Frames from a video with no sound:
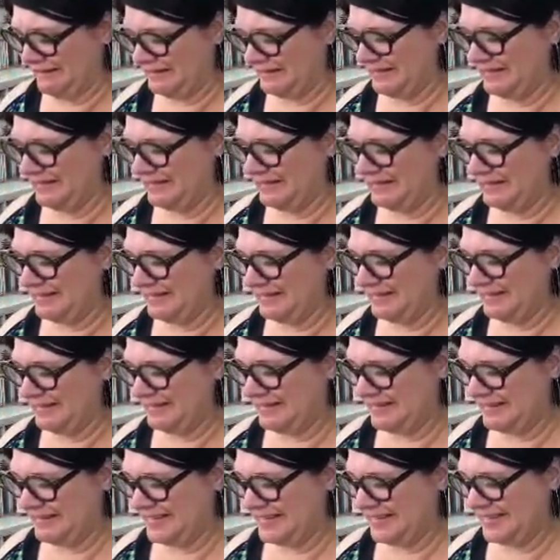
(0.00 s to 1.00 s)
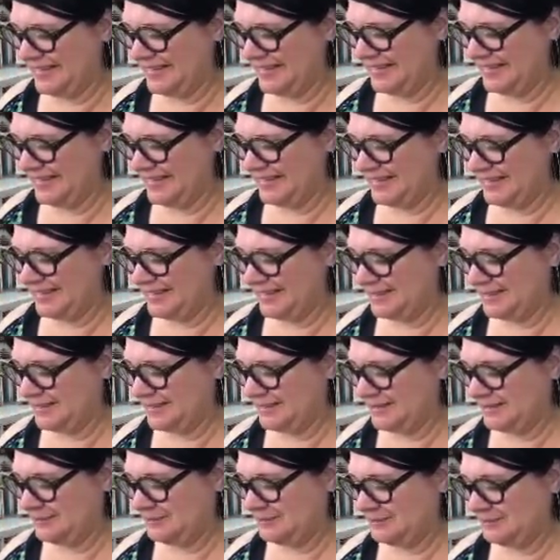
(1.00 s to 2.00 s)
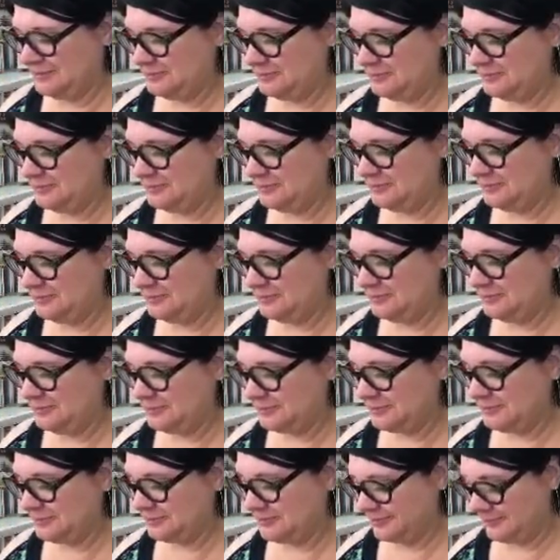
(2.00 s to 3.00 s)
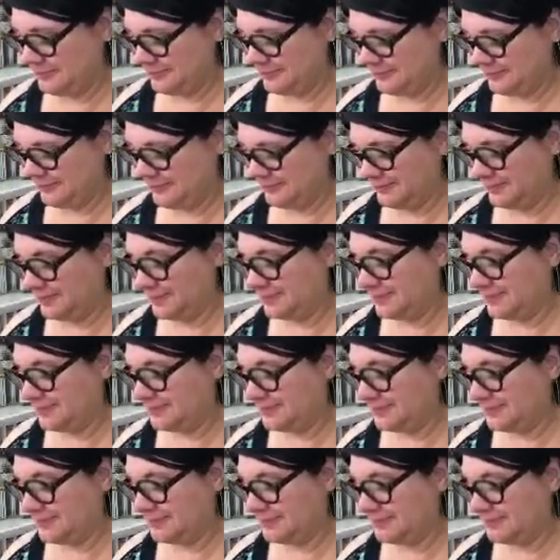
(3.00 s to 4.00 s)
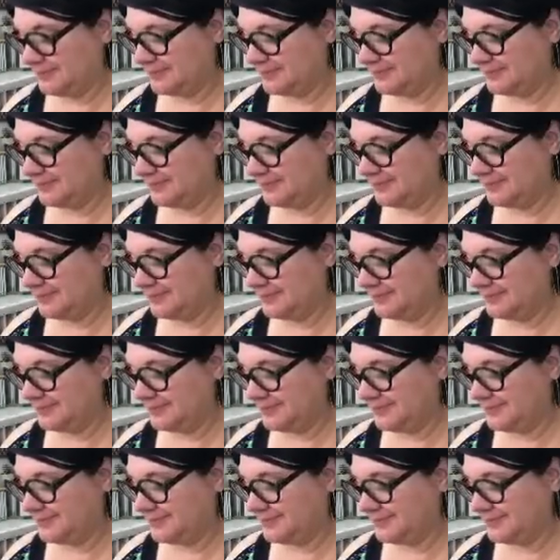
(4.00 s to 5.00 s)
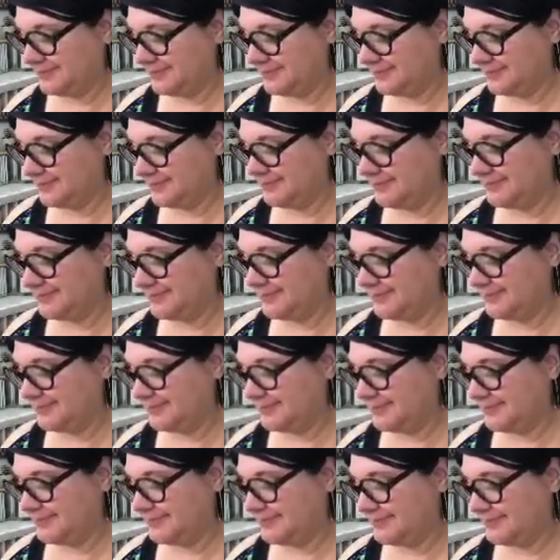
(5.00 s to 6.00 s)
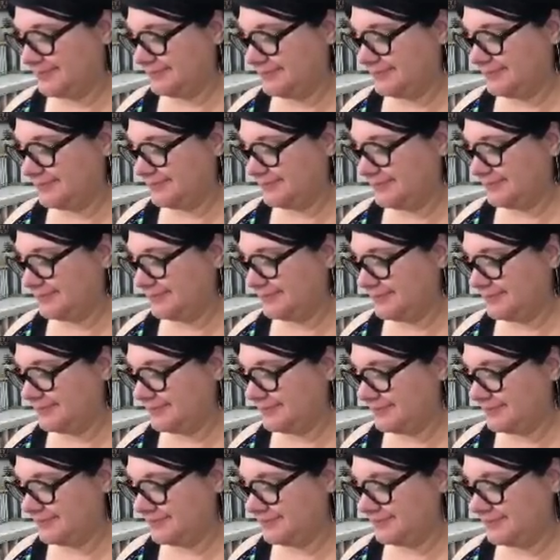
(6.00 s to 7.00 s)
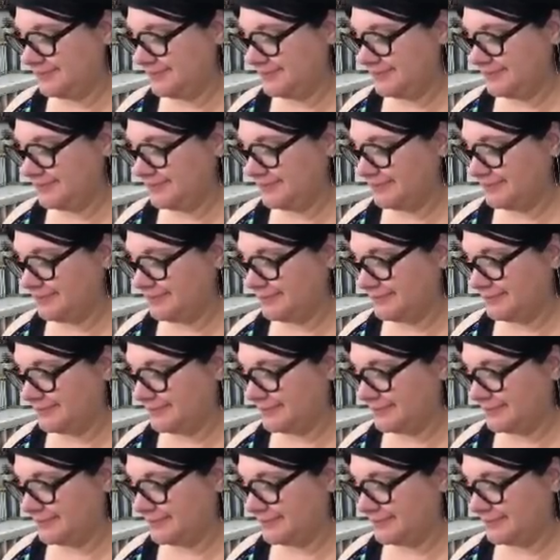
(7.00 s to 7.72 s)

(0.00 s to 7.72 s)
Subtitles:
Nothing is said.